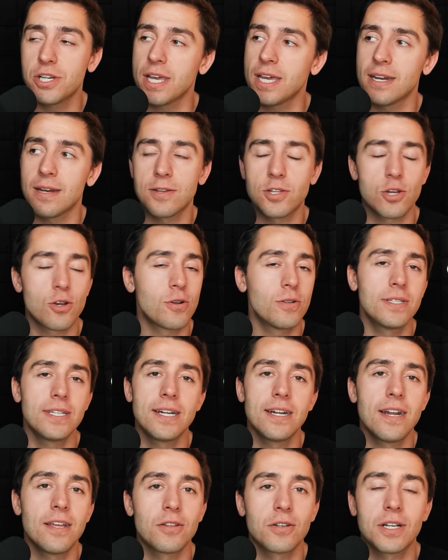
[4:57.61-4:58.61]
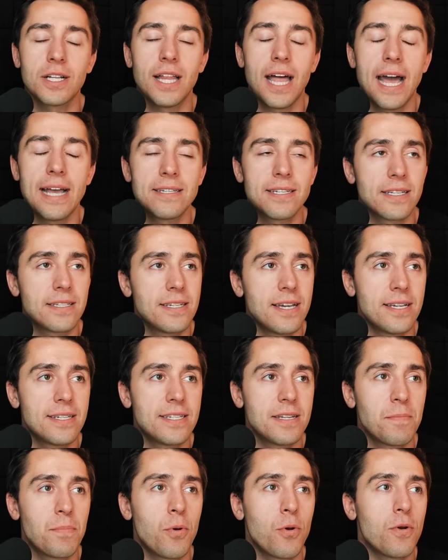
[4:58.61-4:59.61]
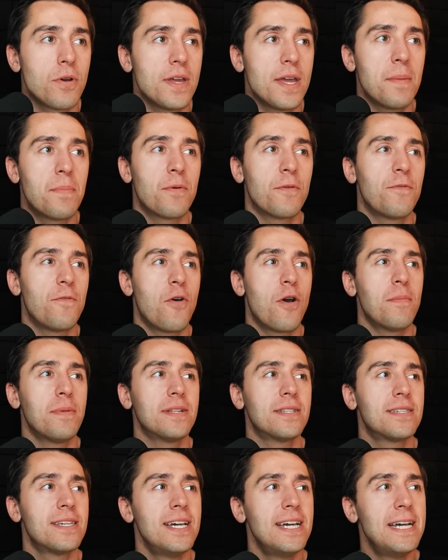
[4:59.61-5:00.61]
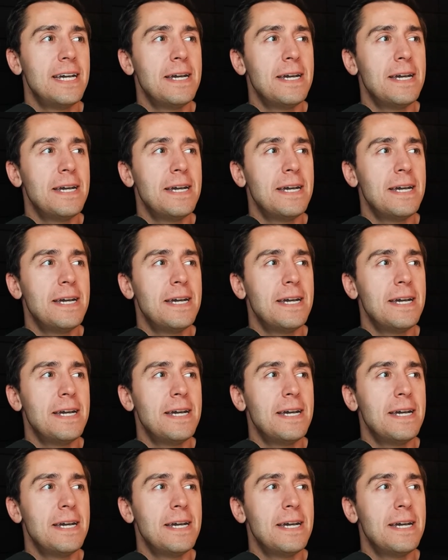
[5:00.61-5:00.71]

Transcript: and turned in another classic Dustin Poirier performance.